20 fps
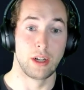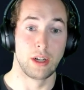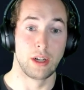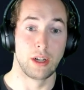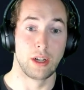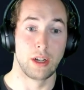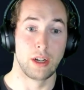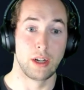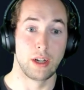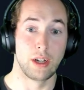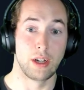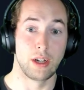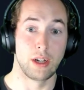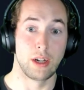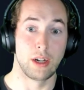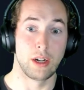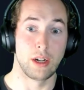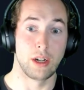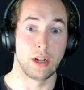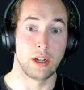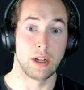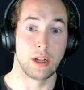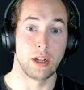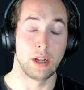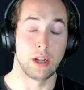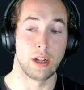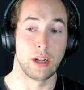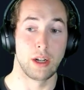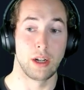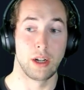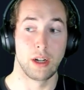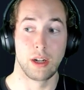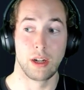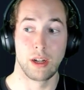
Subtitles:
(no one is talking)